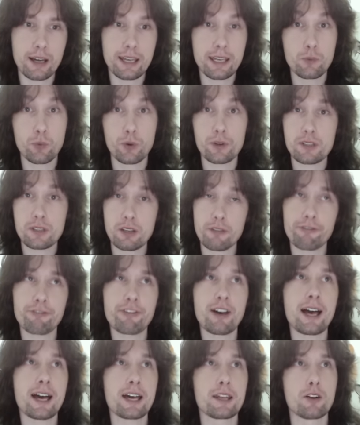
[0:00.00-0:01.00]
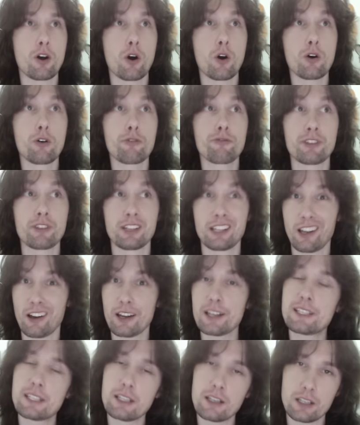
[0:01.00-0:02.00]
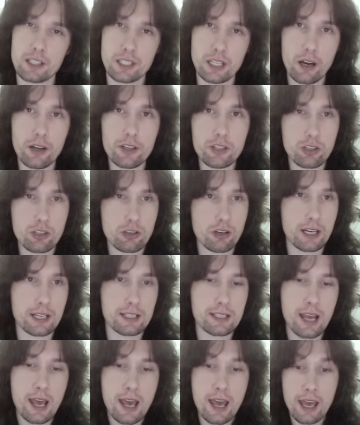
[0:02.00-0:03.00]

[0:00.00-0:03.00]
he was a fan of lighter guitar strings.